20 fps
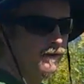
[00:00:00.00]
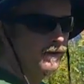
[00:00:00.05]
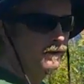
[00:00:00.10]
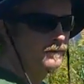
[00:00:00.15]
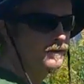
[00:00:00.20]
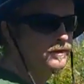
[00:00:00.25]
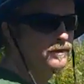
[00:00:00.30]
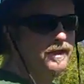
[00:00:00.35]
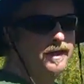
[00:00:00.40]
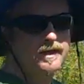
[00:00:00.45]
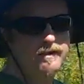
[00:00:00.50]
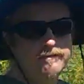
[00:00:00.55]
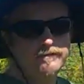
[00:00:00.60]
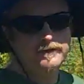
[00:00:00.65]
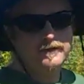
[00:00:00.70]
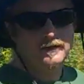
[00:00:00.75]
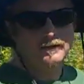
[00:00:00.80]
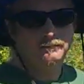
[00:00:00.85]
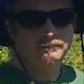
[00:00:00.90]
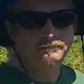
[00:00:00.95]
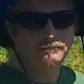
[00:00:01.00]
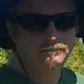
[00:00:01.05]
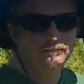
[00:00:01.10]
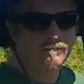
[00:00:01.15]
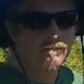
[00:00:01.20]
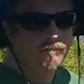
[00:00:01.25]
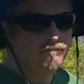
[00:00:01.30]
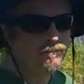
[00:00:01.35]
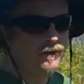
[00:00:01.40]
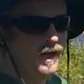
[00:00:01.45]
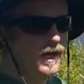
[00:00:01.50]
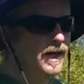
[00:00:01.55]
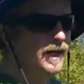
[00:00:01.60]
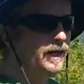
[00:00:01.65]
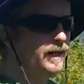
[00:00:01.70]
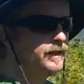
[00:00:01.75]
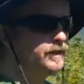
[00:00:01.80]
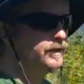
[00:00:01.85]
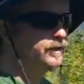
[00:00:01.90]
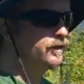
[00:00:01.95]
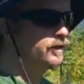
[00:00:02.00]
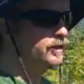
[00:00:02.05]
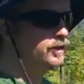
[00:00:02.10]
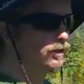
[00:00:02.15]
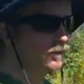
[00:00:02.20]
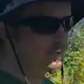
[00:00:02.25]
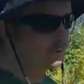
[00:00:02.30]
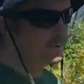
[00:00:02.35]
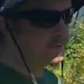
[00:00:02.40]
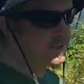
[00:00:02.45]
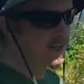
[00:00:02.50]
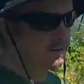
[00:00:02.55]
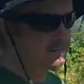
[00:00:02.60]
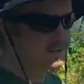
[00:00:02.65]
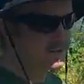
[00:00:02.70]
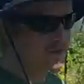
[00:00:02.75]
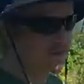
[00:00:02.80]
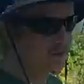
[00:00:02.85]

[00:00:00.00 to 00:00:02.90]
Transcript: And we do that every year. And you can do it 3 times